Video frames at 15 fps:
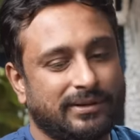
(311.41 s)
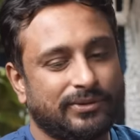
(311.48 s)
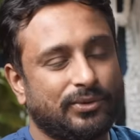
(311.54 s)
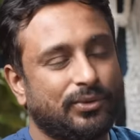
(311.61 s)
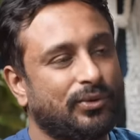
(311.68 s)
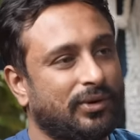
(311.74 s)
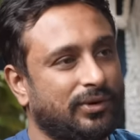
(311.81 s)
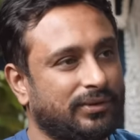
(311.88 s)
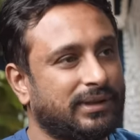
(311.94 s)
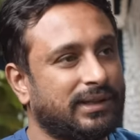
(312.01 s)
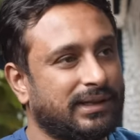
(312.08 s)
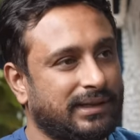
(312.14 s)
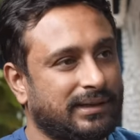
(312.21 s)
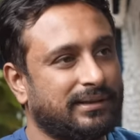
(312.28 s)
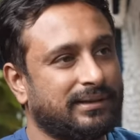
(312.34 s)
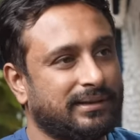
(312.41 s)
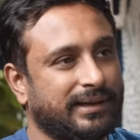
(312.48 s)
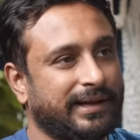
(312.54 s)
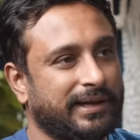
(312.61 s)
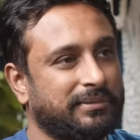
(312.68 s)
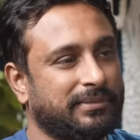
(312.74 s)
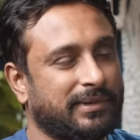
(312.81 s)
throughout the
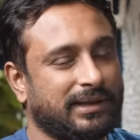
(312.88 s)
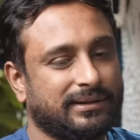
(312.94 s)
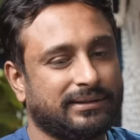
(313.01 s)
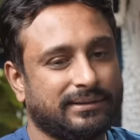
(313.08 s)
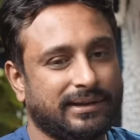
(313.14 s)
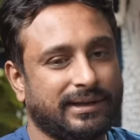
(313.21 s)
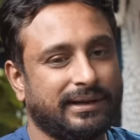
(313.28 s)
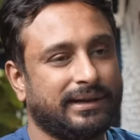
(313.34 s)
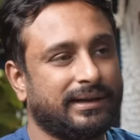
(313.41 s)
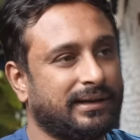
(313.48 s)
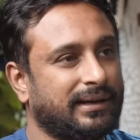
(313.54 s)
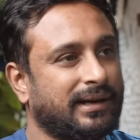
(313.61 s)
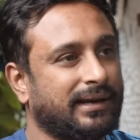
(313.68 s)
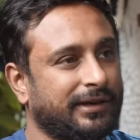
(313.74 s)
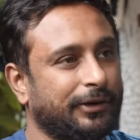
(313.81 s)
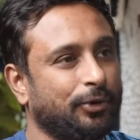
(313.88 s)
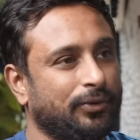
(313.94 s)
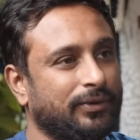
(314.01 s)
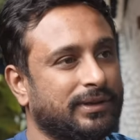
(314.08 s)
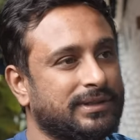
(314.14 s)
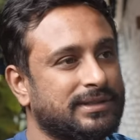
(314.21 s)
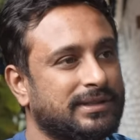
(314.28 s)
game, like the entire 100
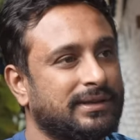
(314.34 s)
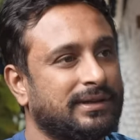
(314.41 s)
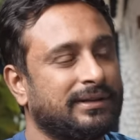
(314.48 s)
overs,